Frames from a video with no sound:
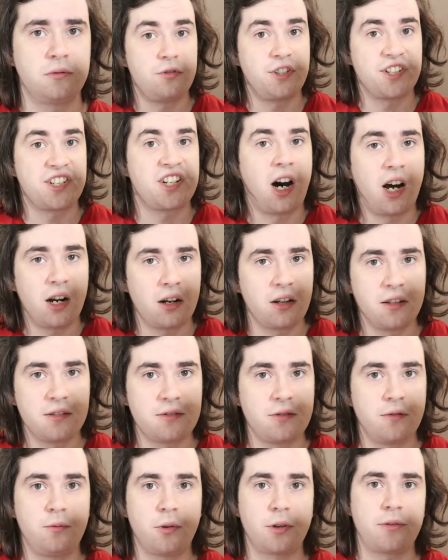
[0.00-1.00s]

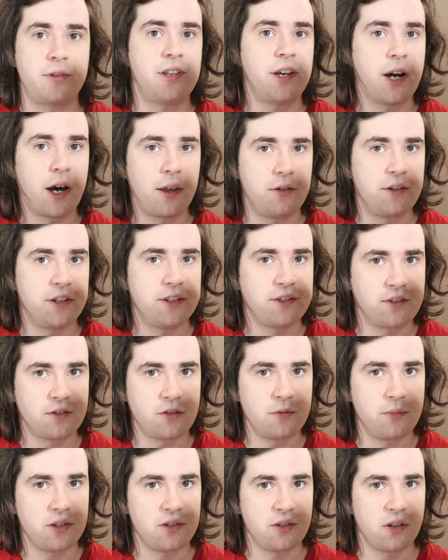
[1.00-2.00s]
regardless of what the other
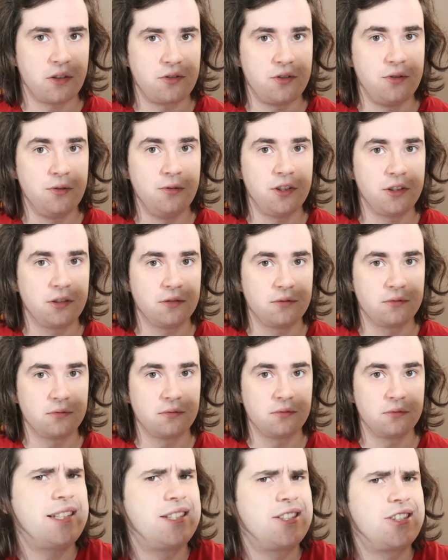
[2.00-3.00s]
instruments are doing,
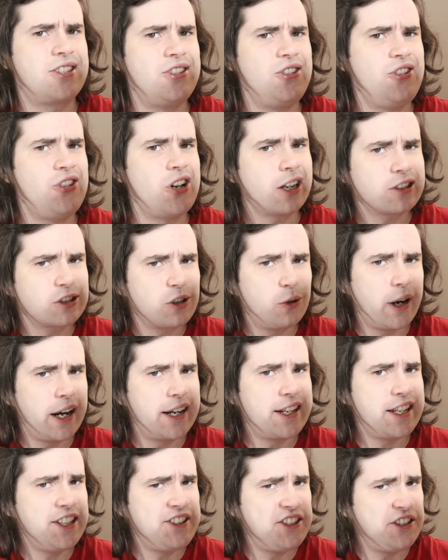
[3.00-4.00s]
it's not
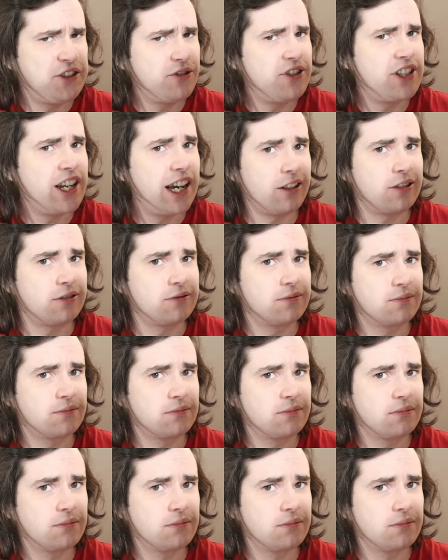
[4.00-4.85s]
quite easy to tell.